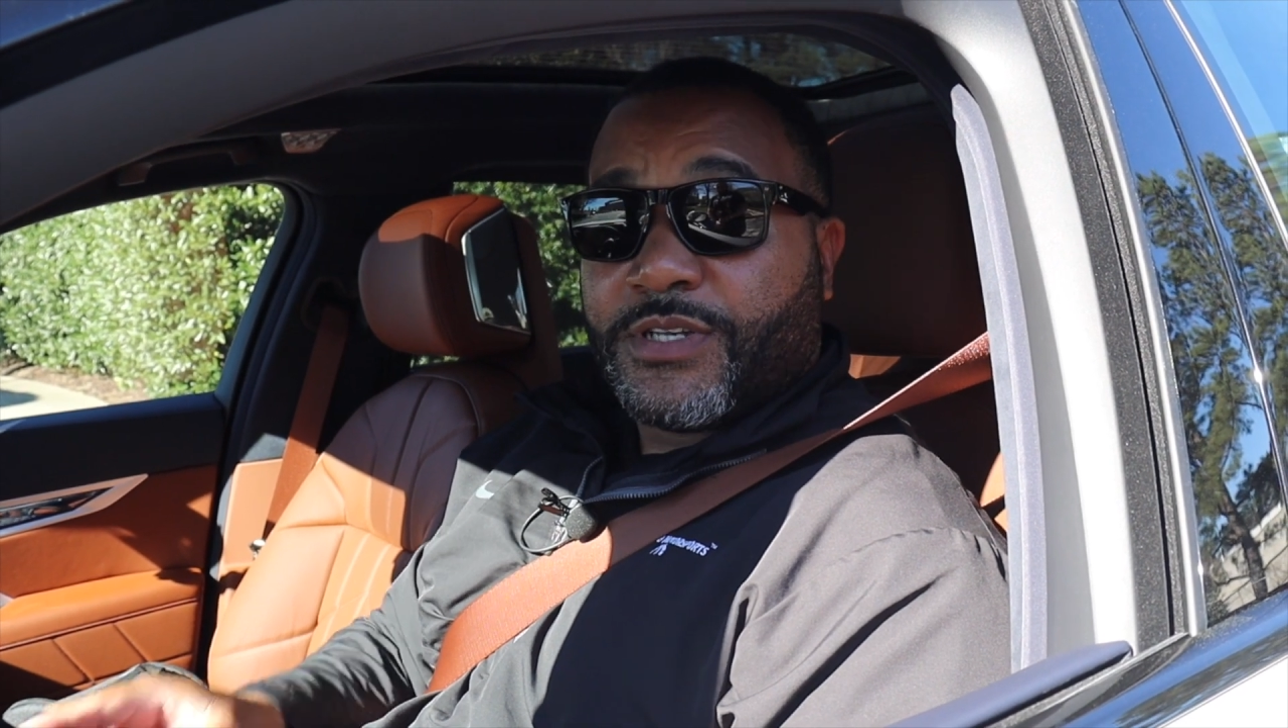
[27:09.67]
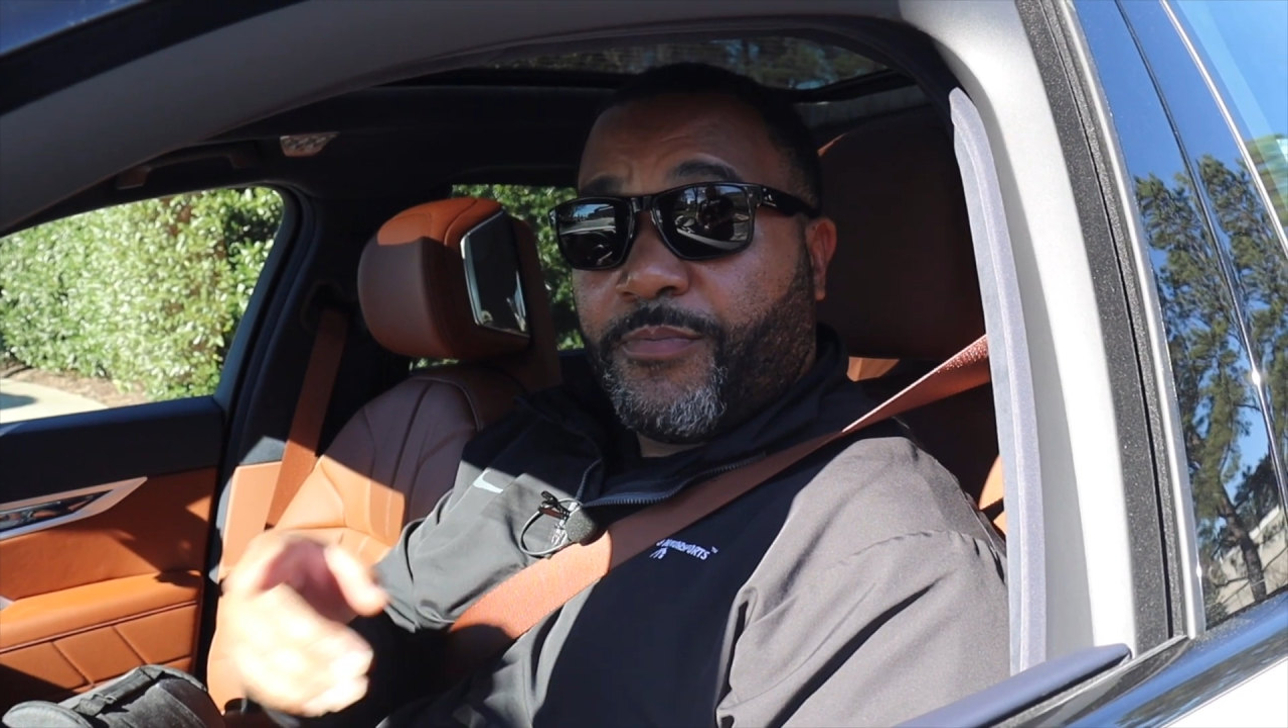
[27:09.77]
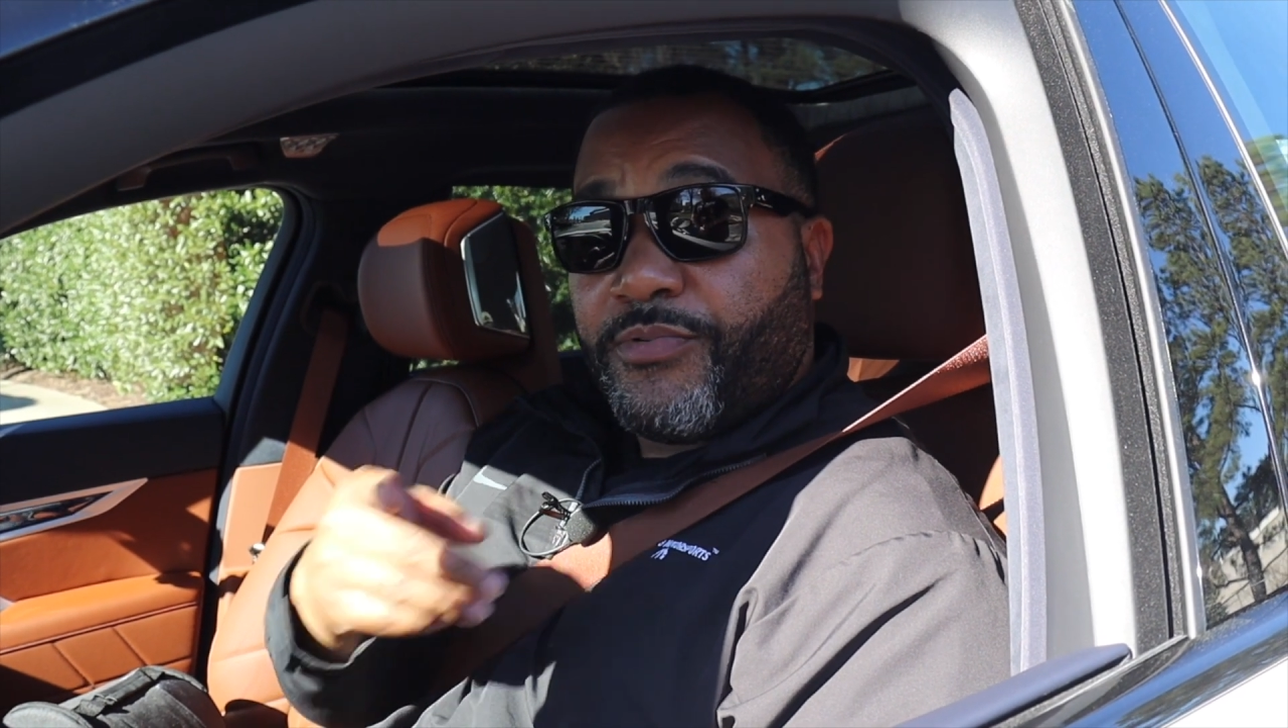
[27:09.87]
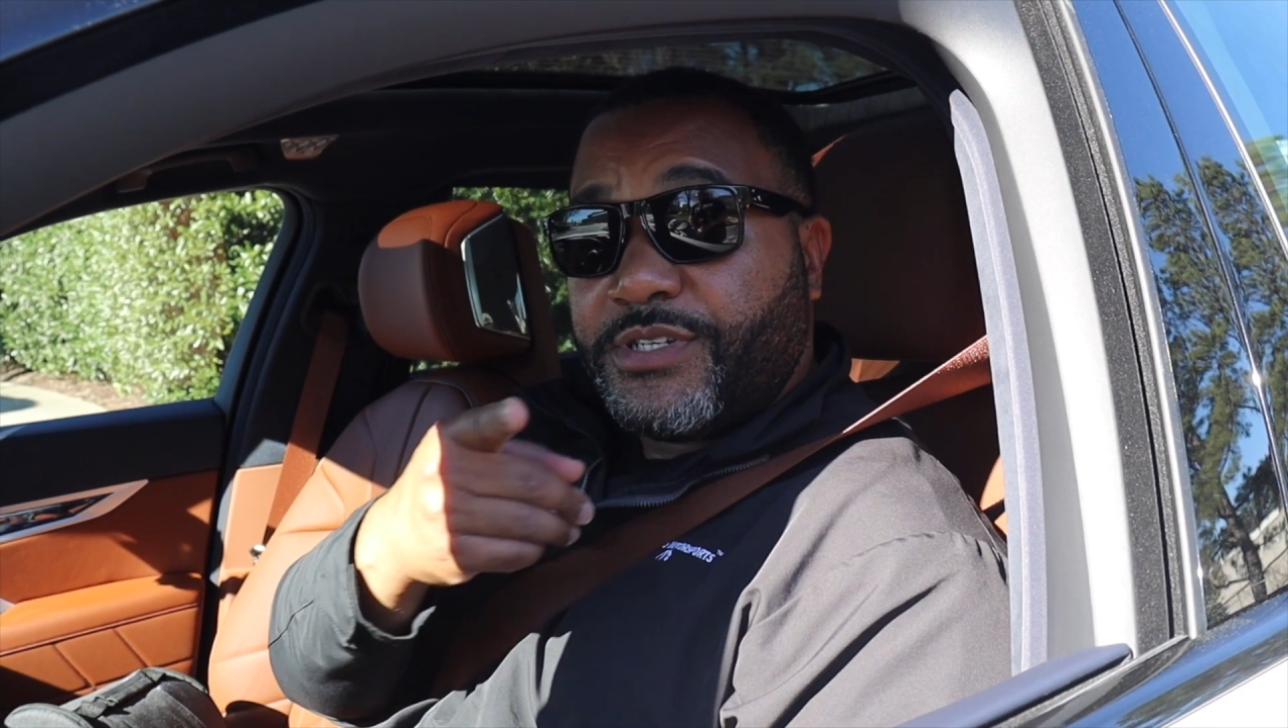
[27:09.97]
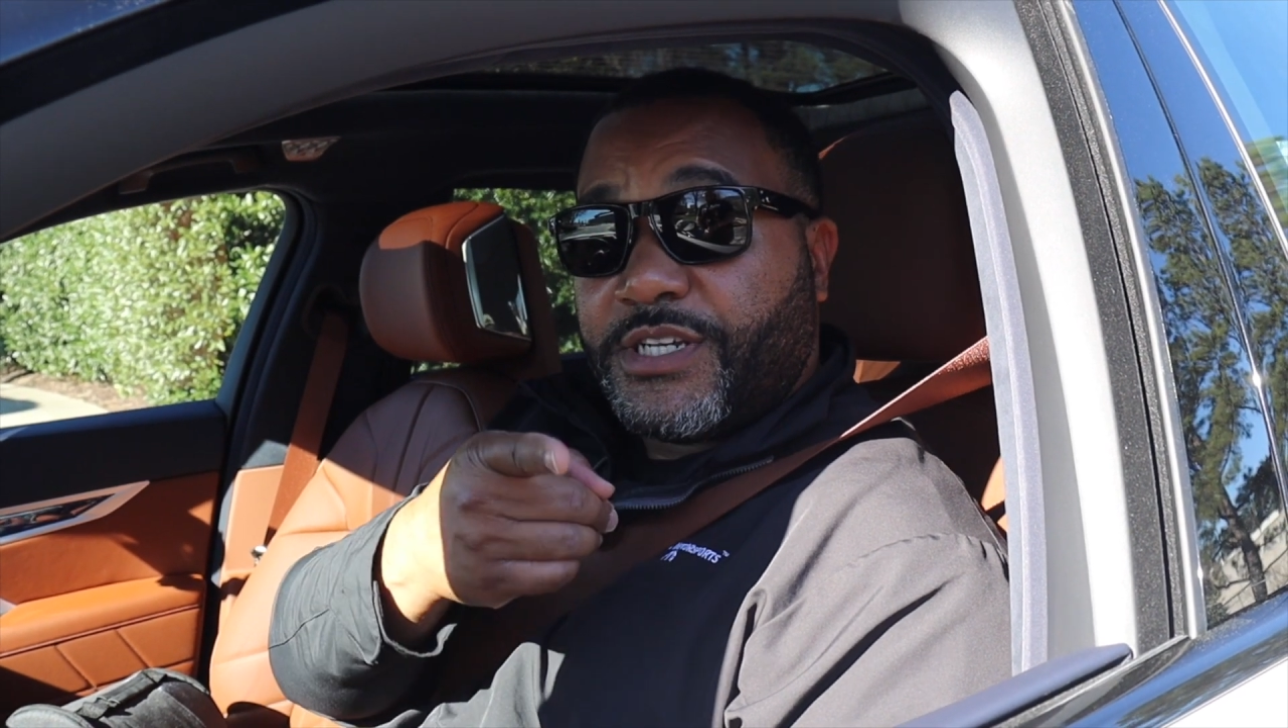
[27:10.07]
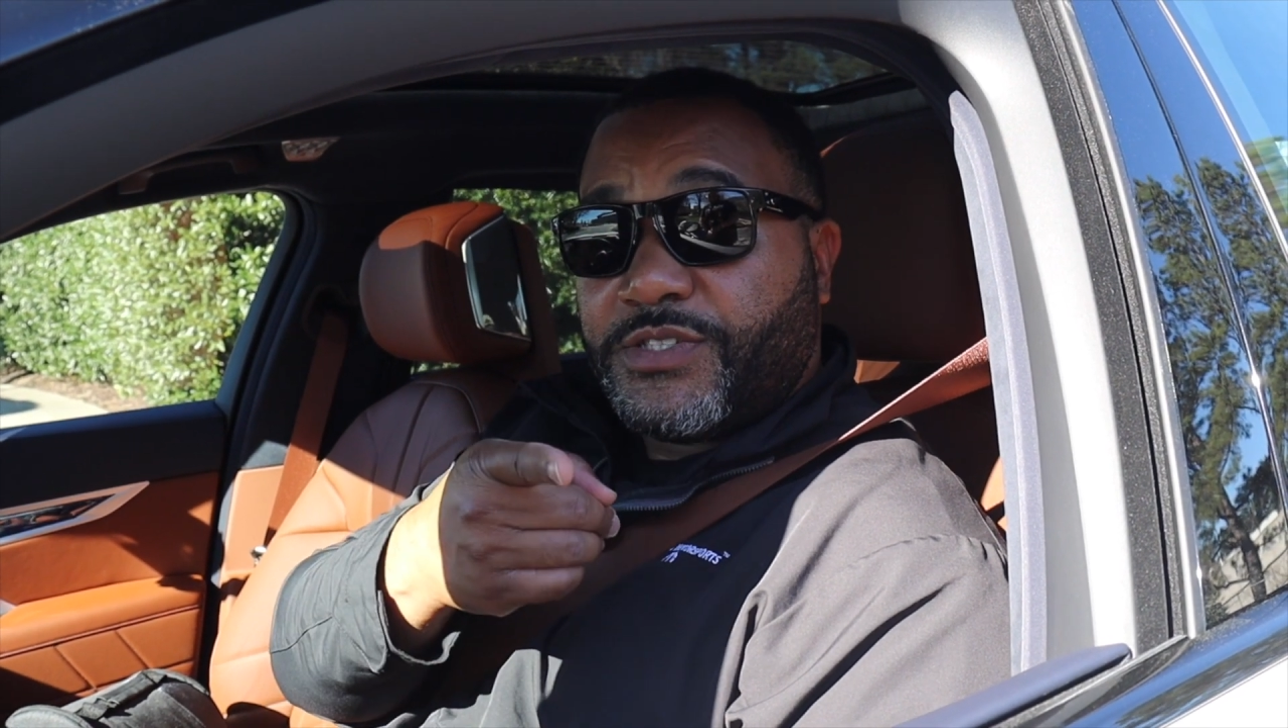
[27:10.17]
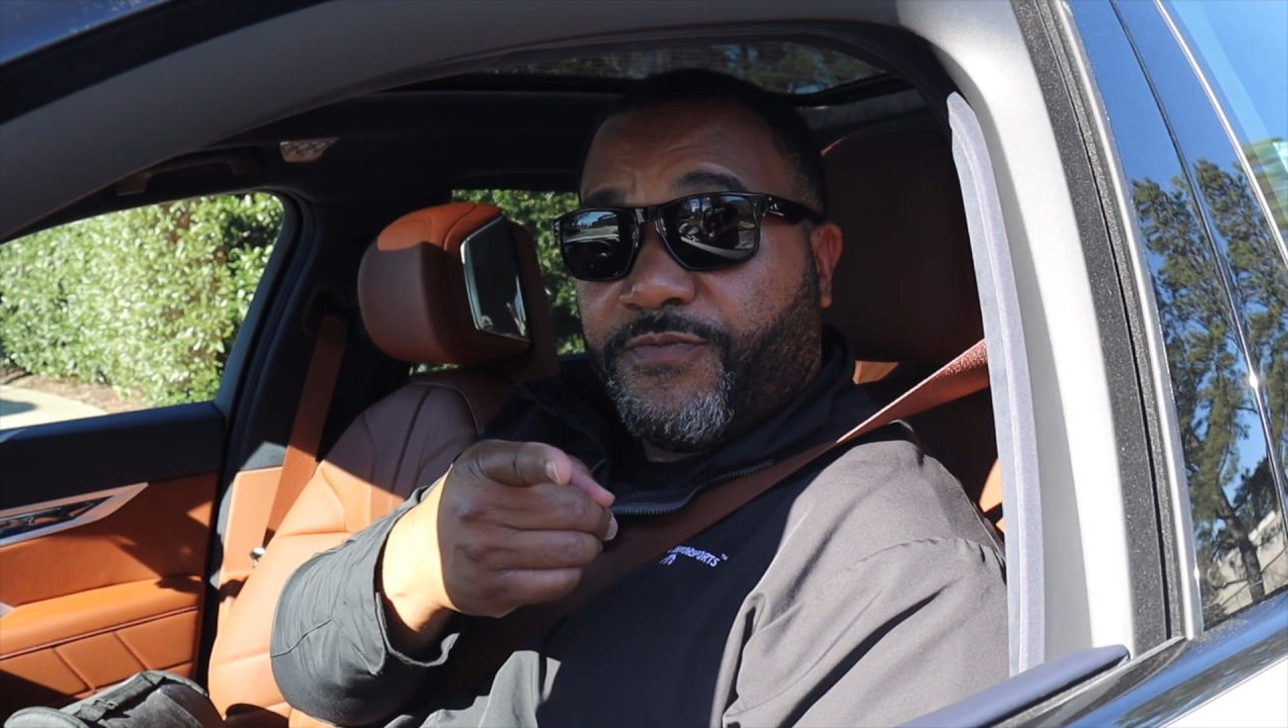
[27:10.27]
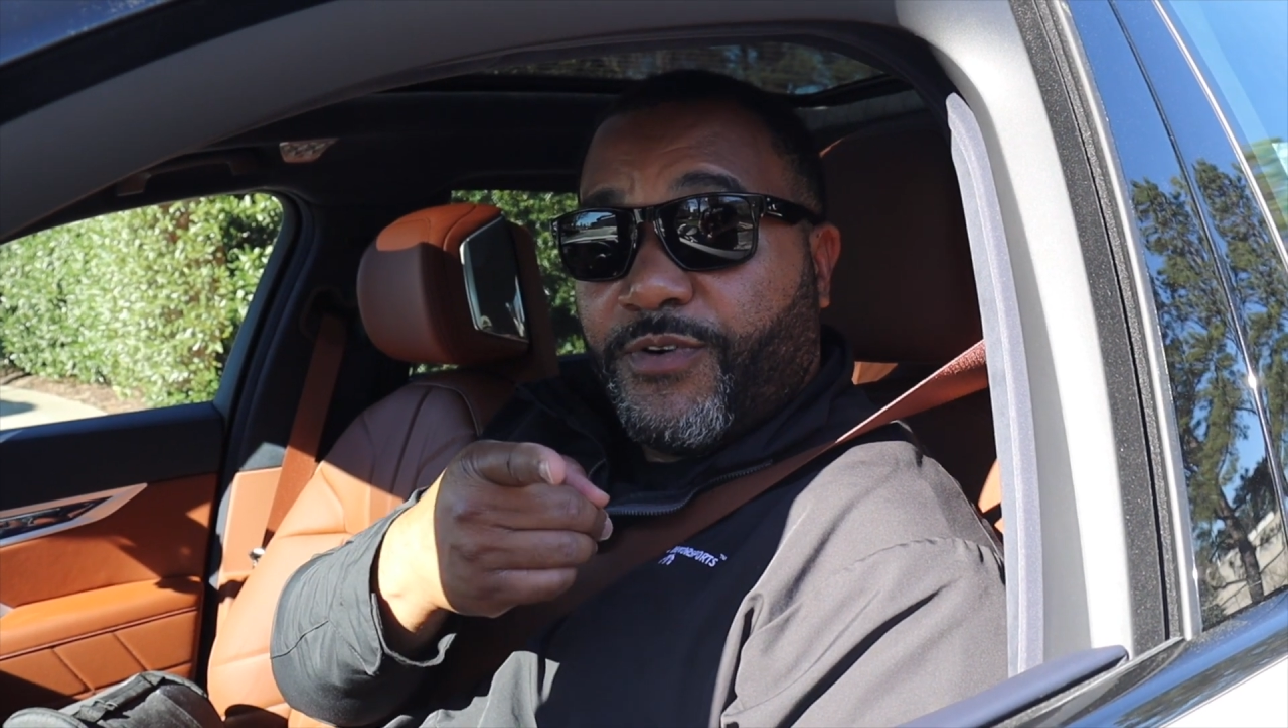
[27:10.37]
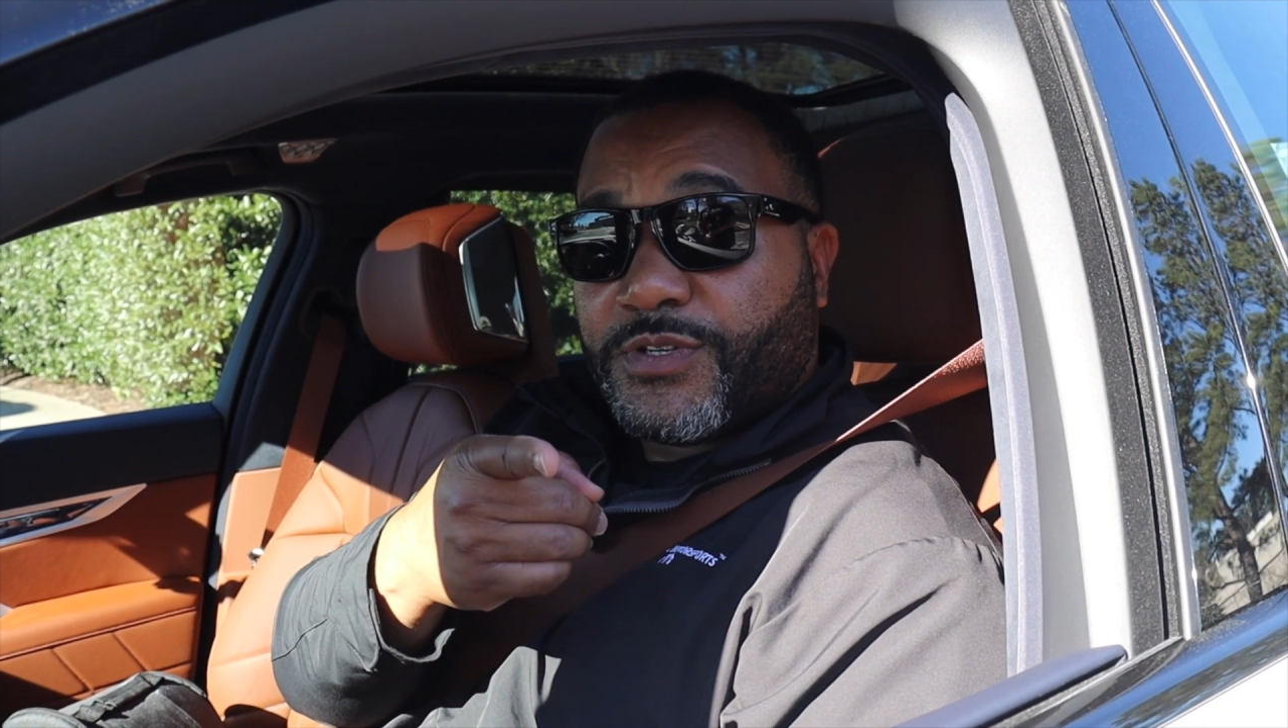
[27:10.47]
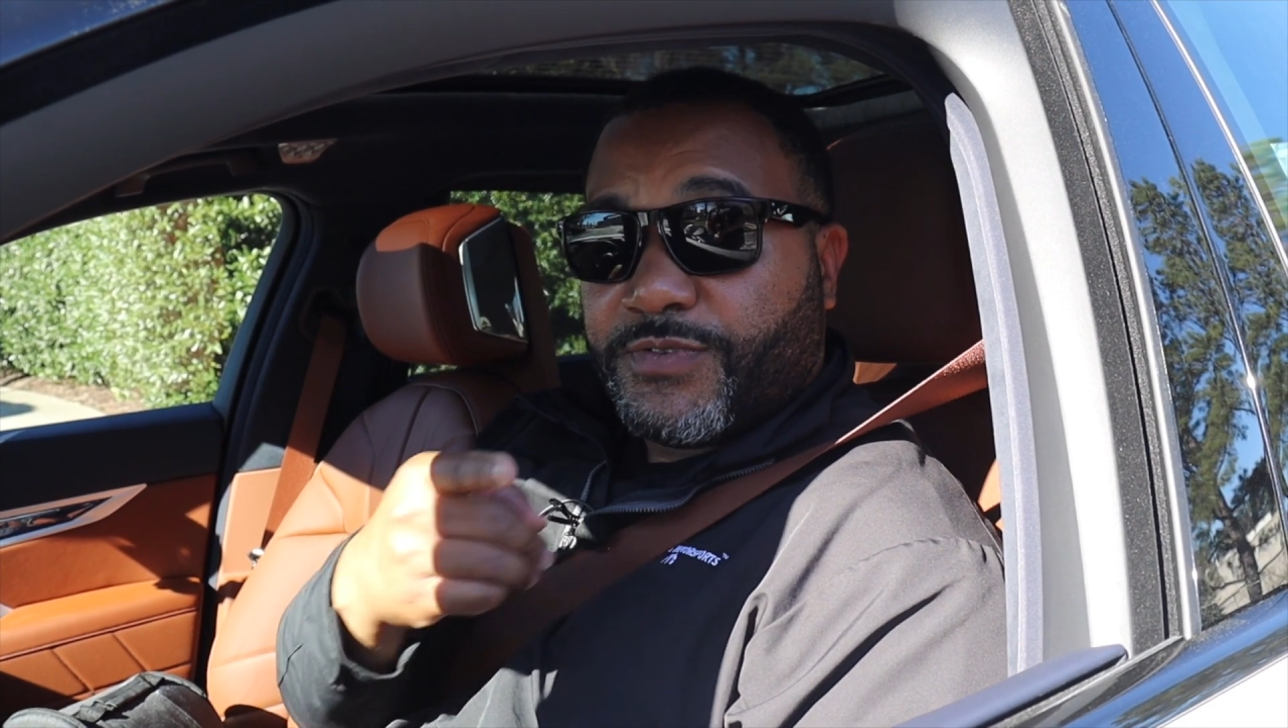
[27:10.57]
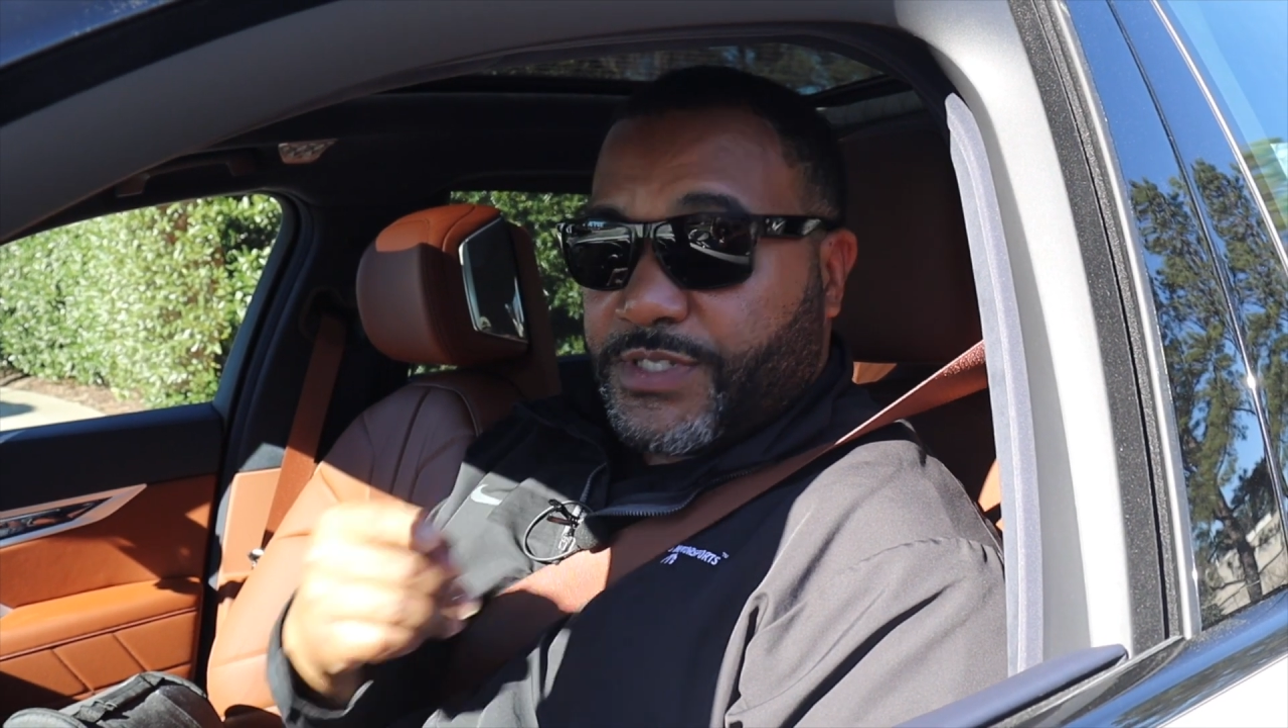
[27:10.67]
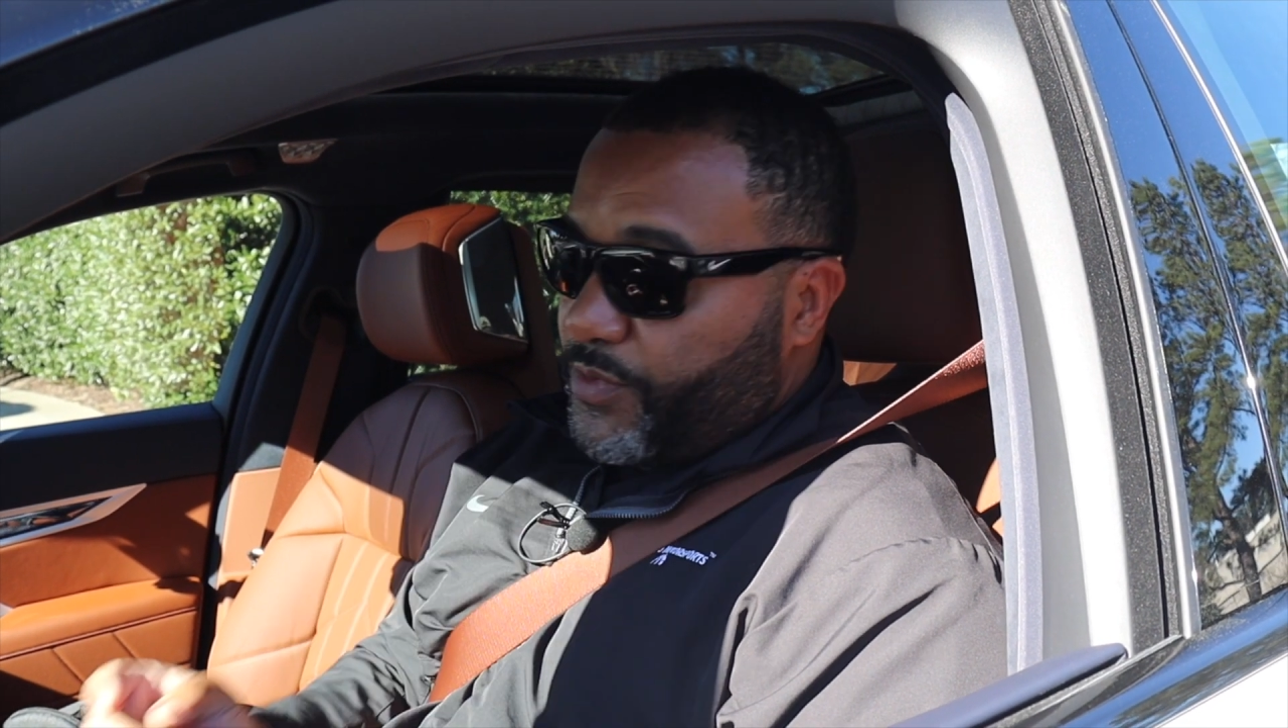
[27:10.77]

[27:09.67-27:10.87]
I appreciate you folks for